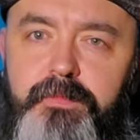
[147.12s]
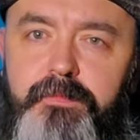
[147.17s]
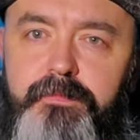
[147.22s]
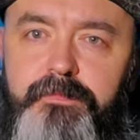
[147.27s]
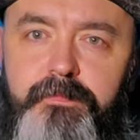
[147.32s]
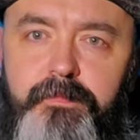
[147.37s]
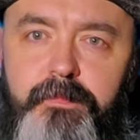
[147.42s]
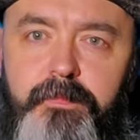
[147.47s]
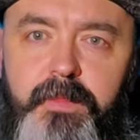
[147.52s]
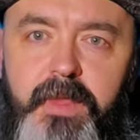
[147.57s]

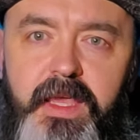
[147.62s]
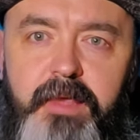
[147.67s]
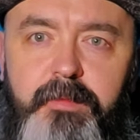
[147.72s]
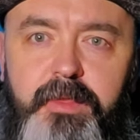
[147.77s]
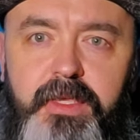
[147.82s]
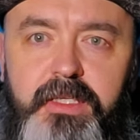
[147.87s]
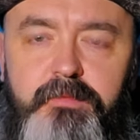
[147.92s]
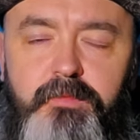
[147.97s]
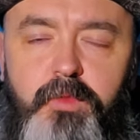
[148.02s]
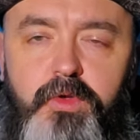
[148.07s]
maybe
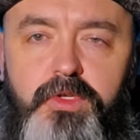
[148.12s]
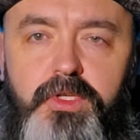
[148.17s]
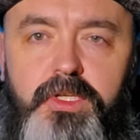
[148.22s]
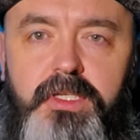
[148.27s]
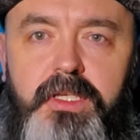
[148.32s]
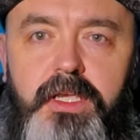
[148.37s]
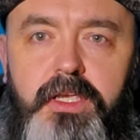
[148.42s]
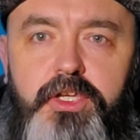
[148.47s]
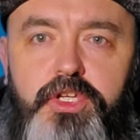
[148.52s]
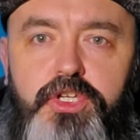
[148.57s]
as much as
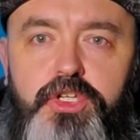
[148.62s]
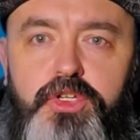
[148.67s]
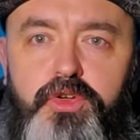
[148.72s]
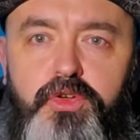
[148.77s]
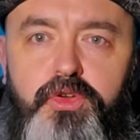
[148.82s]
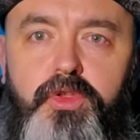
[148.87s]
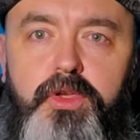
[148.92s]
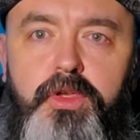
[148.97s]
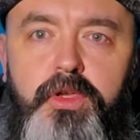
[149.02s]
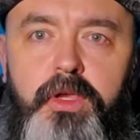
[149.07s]
I
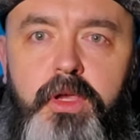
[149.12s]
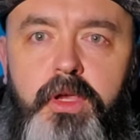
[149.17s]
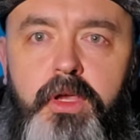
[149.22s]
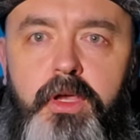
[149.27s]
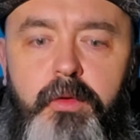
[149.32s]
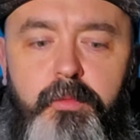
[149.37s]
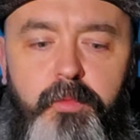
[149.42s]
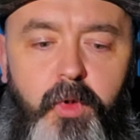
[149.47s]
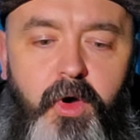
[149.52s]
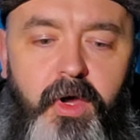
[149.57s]
should,
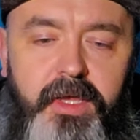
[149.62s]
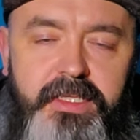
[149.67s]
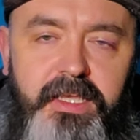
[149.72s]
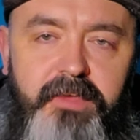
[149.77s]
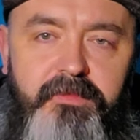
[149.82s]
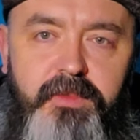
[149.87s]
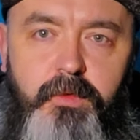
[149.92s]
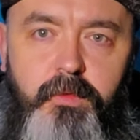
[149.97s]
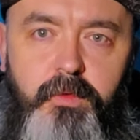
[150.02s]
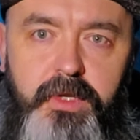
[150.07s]
but I
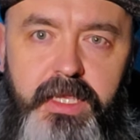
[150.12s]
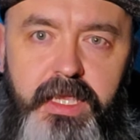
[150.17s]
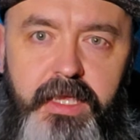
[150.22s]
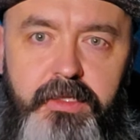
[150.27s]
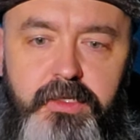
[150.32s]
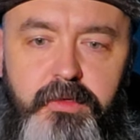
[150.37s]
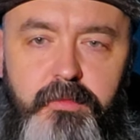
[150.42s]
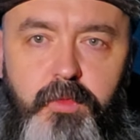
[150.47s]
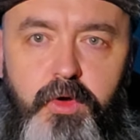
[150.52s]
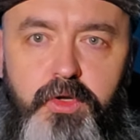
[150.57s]
definitely want to get
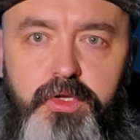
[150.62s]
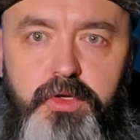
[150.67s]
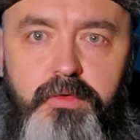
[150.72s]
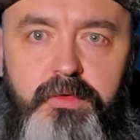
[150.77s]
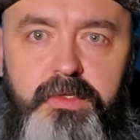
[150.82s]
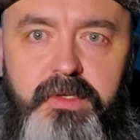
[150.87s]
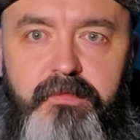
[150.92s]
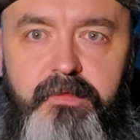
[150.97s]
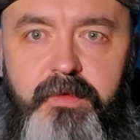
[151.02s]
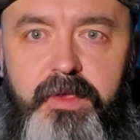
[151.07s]
some more
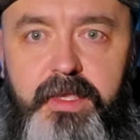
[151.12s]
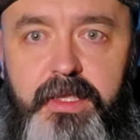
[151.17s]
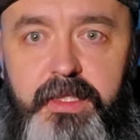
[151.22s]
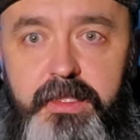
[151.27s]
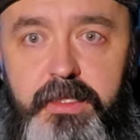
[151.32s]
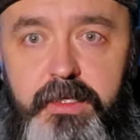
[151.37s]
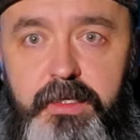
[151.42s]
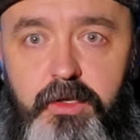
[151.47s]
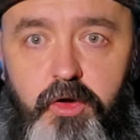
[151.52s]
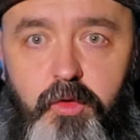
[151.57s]
use of it in
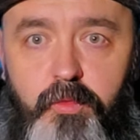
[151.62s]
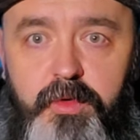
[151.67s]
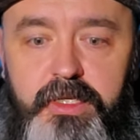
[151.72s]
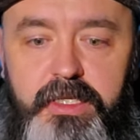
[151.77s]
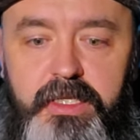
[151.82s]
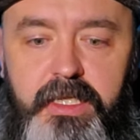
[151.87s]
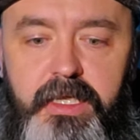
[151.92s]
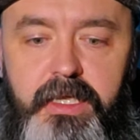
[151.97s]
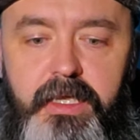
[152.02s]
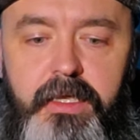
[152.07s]
the coming
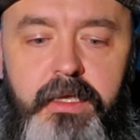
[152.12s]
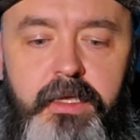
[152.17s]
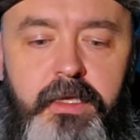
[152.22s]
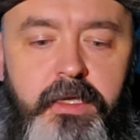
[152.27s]
year.